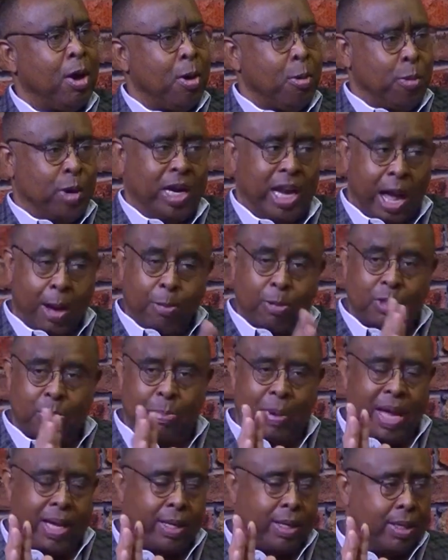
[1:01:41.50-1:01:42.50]
Well, that was
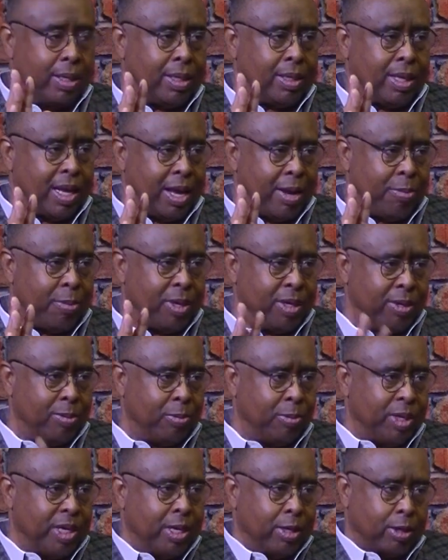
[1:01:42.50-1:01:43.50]
back in the day
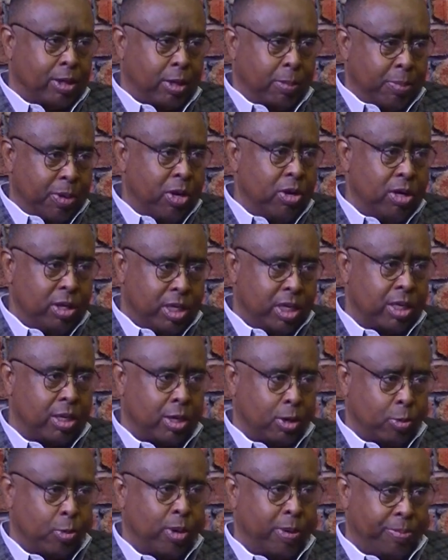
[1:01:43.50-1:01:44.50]
when the community
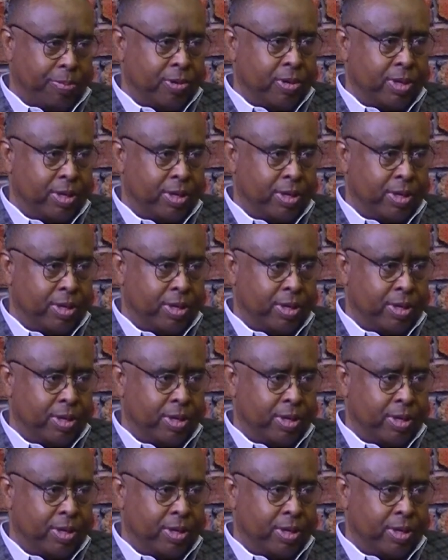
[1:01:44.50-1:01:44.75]
could whip you.